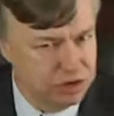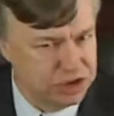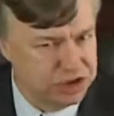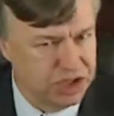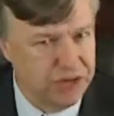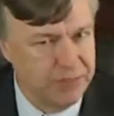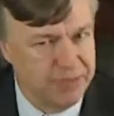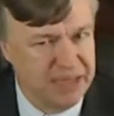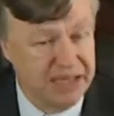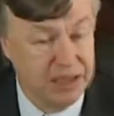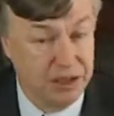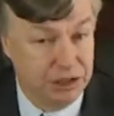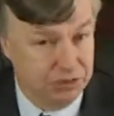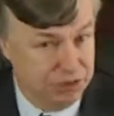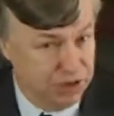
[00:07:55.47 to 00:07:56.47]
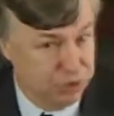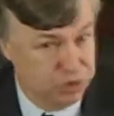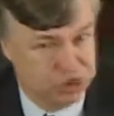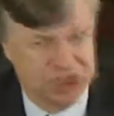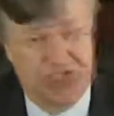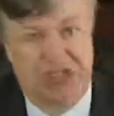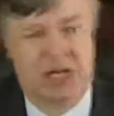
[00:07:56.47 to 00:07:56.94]
Senate Banking Committee
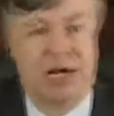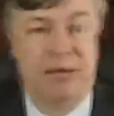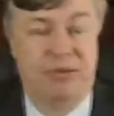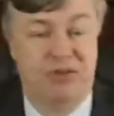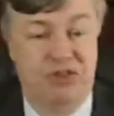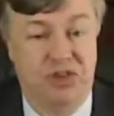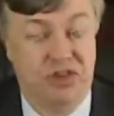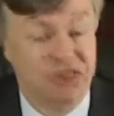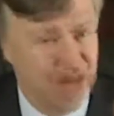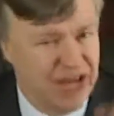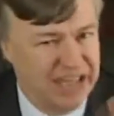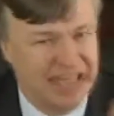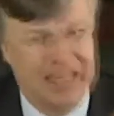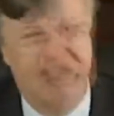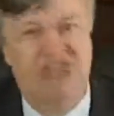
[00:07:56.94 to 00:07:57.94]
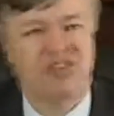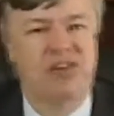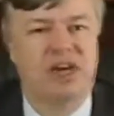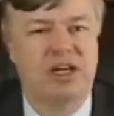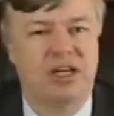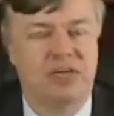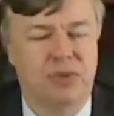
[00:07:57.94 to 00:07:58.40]
was sent copies of this. I
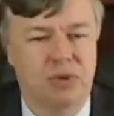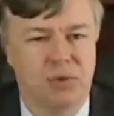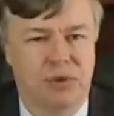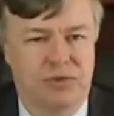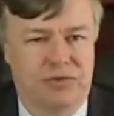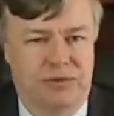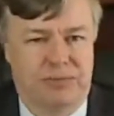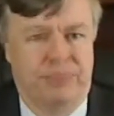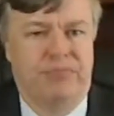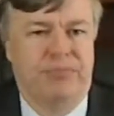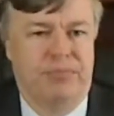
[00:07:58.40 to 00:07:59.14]
hand-signed every one of them.